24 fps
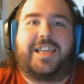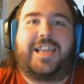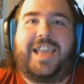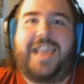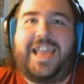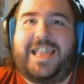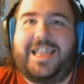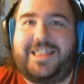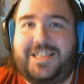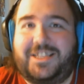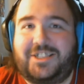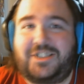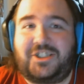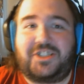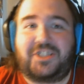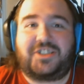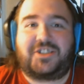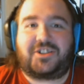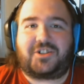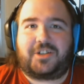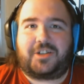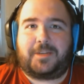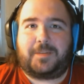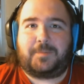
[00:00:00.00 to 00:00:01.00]
and then she
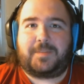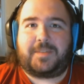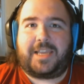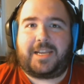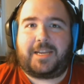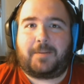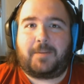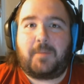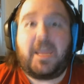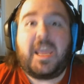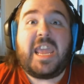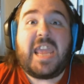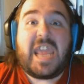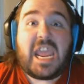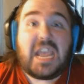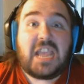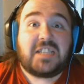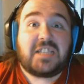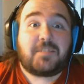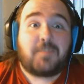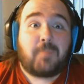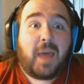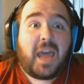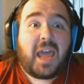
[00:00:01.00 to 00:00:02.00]
screams at him,
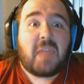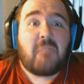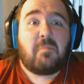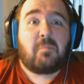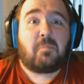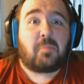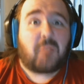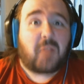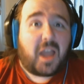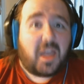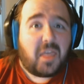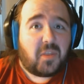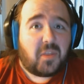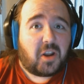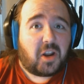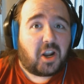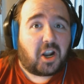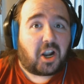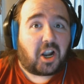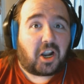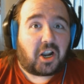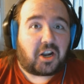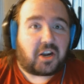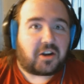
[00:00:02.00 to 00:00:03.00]
He's my
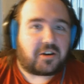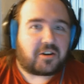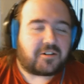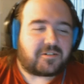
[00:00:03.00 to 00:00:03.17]
brother!